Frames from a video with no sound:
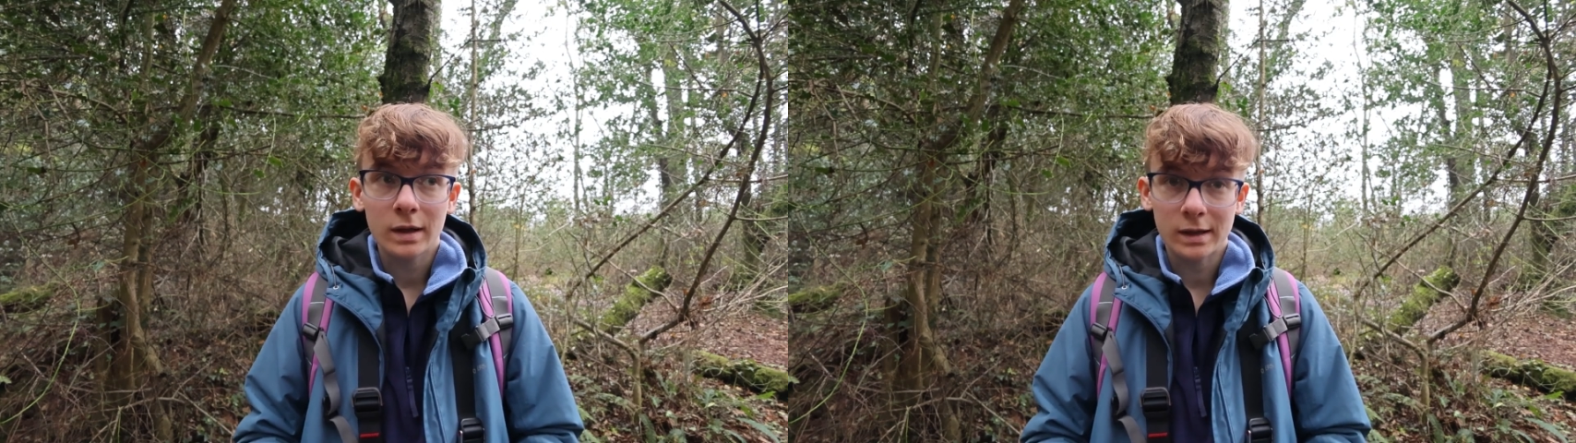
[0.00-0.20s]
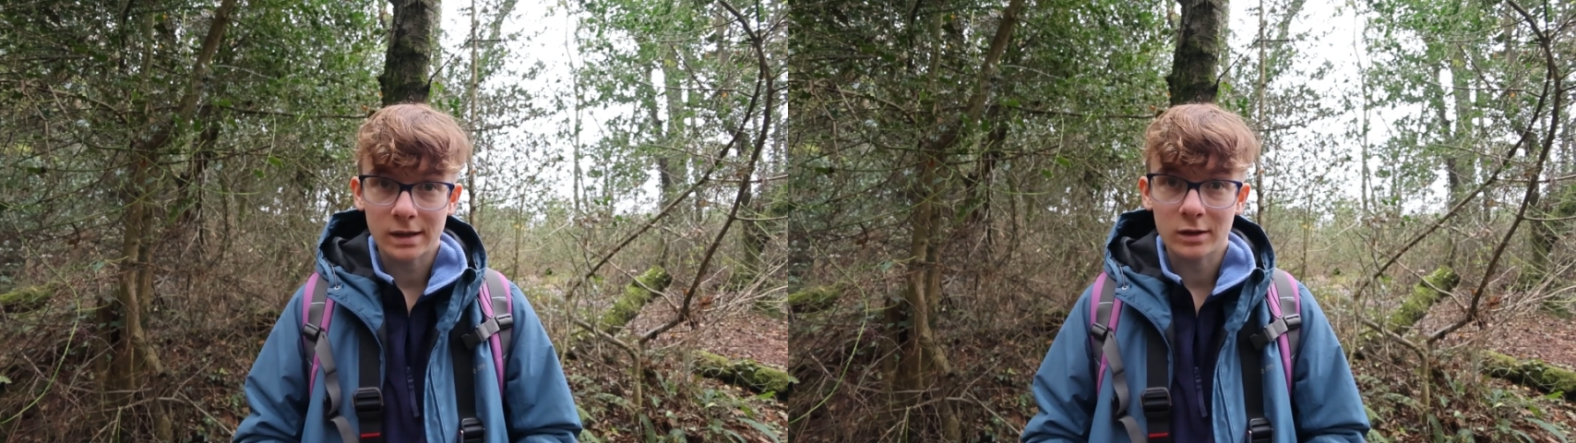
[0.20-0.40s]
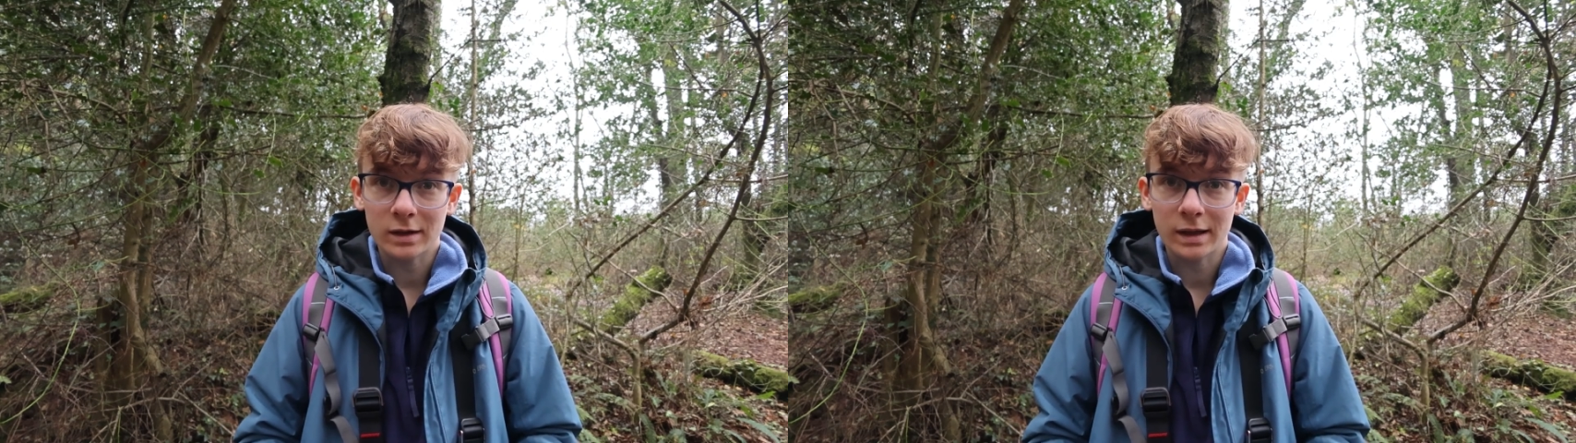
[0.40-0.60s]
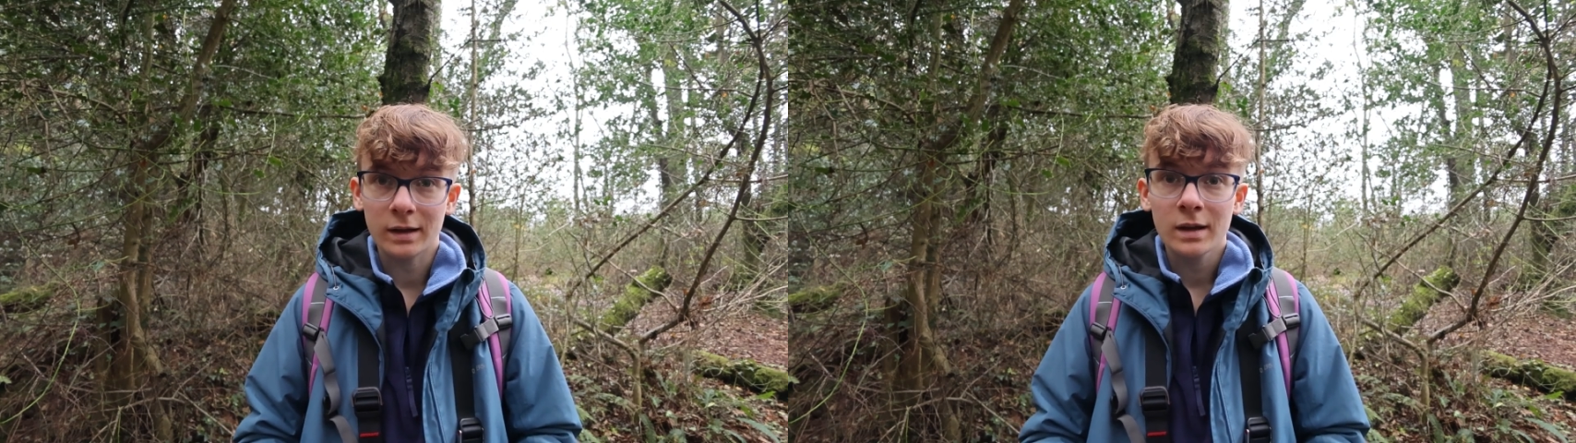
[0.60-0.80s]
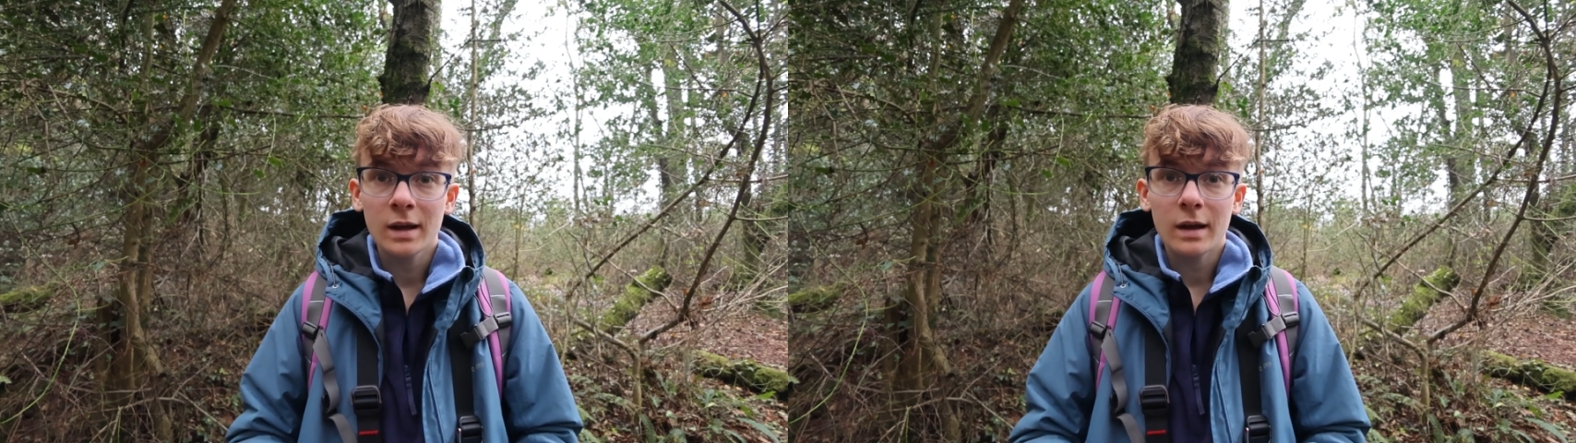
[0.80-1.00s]
essentially,
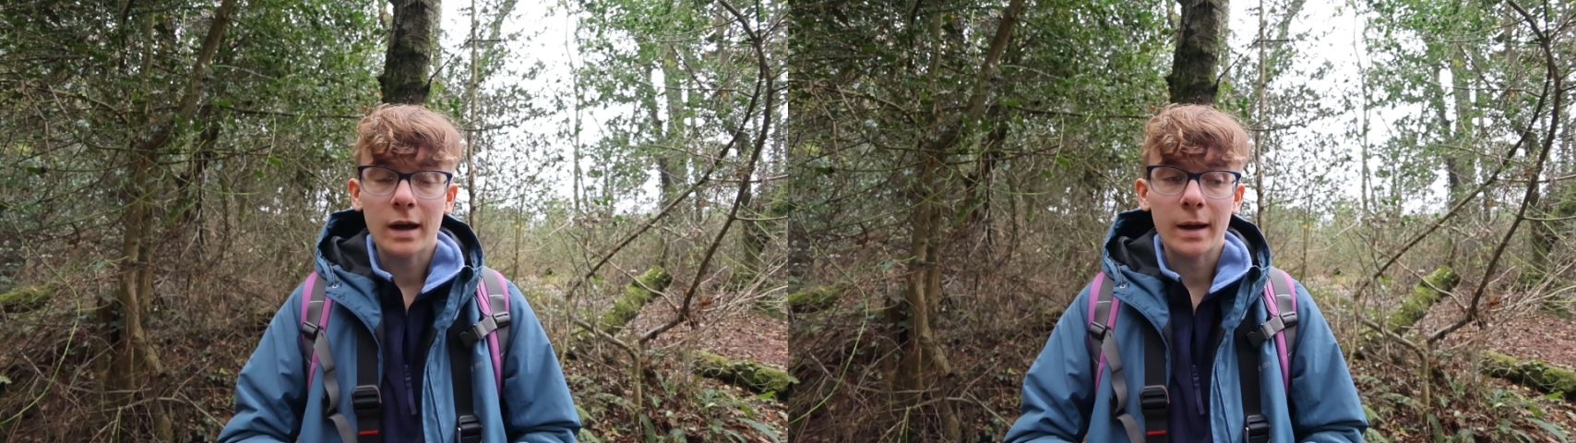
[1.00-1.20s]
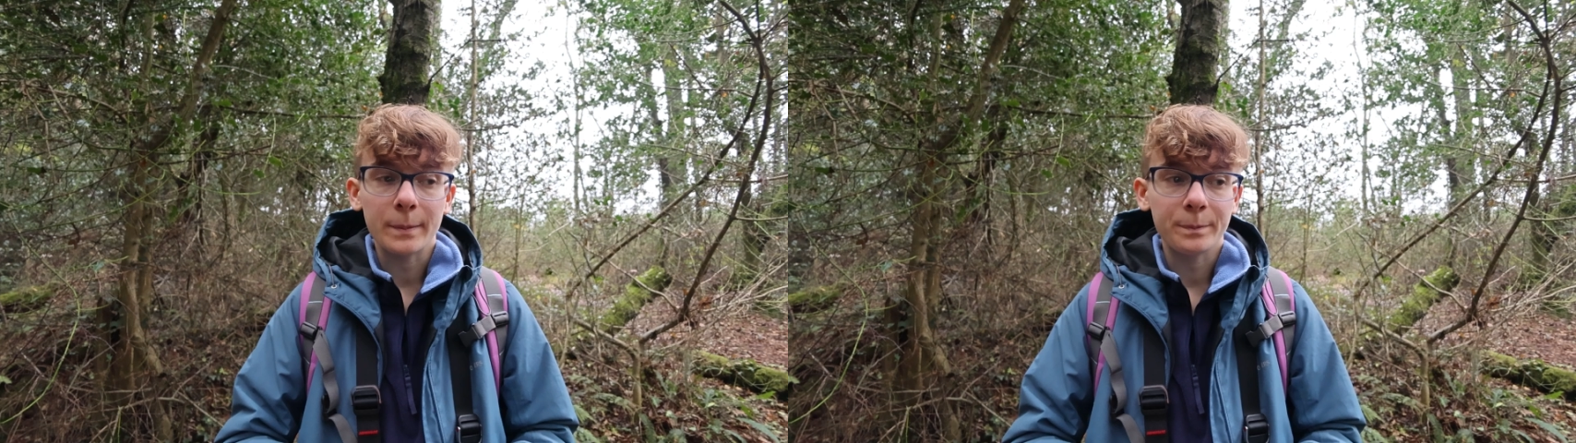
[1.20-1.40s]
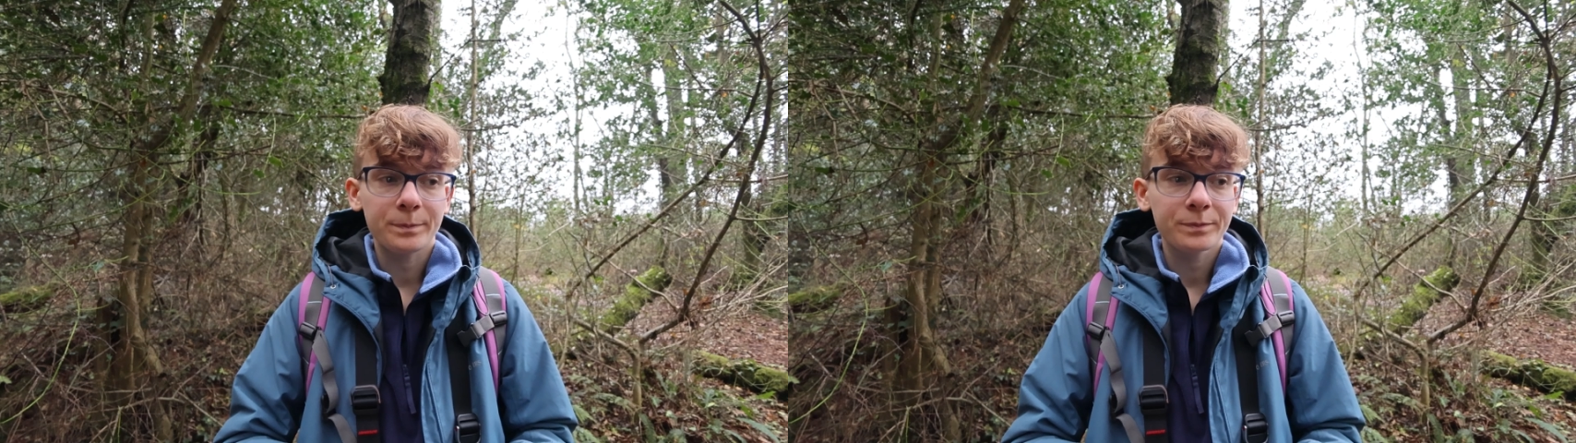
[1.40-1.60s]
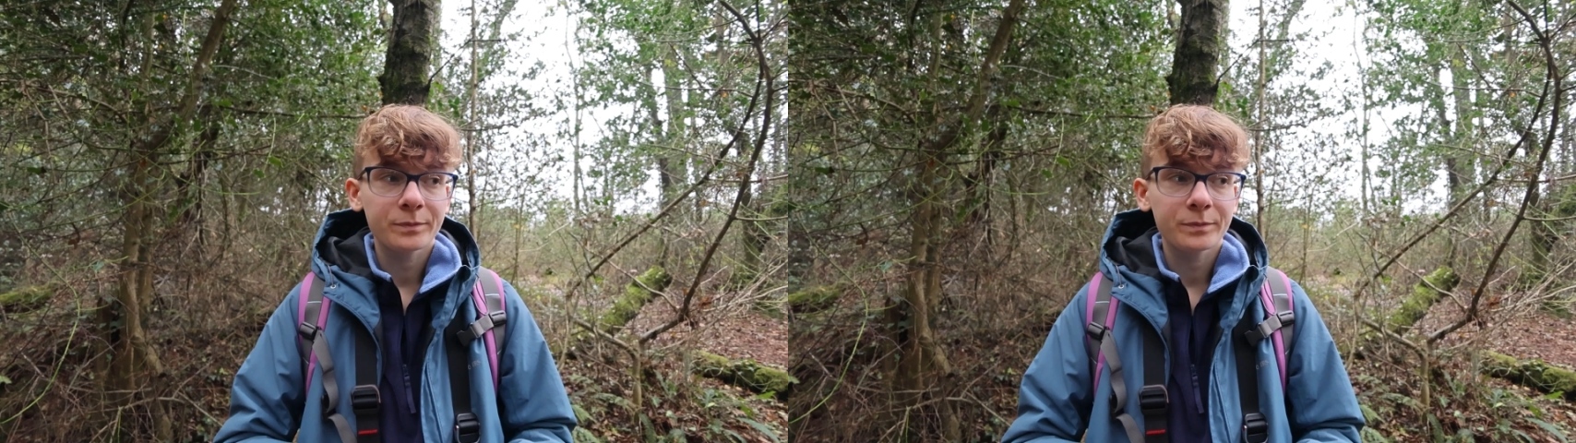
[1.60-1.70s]
and